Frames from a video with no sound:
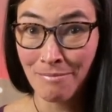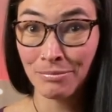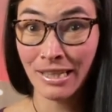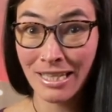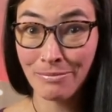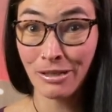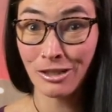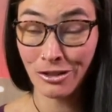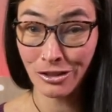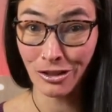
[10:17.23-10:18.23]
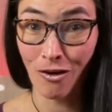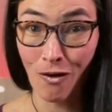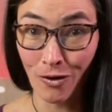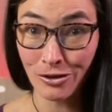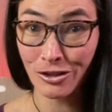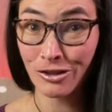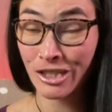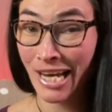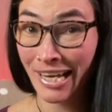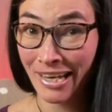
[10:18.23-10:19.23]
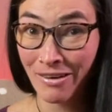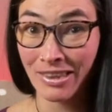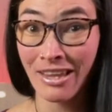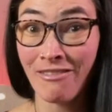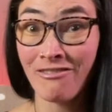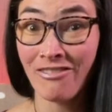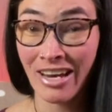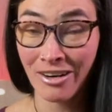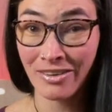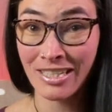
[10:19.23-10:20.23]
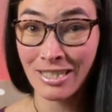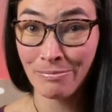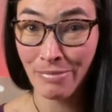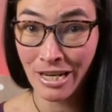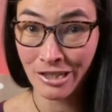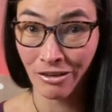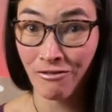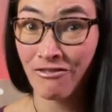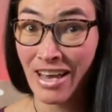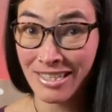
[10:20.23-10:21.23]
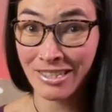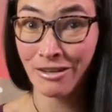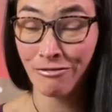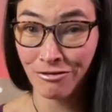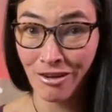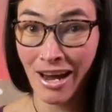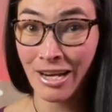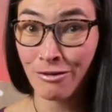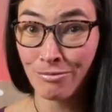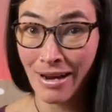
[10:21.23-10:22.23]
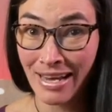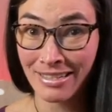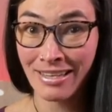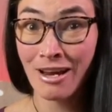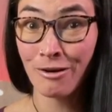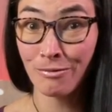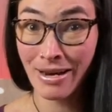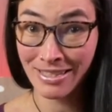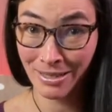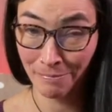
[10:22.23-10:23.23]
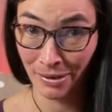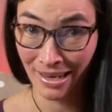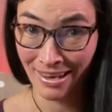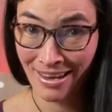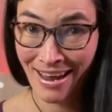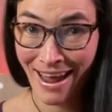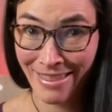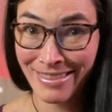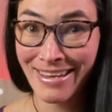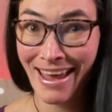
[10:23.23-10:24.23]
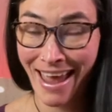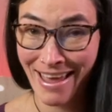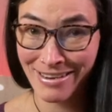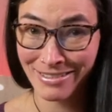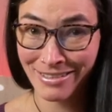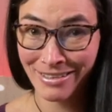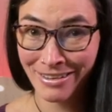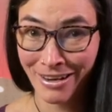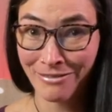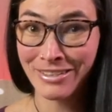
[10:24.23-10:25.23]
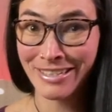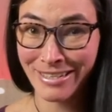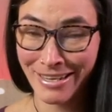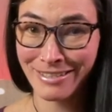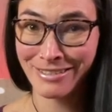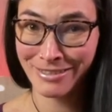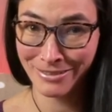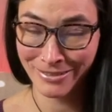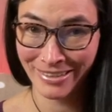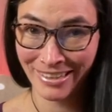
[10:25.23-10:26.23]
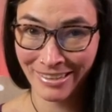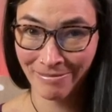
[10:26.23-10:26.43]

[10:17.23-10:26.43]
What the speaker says: Please be sure to also check out the very special festive fried rice recipe at the end of today's story.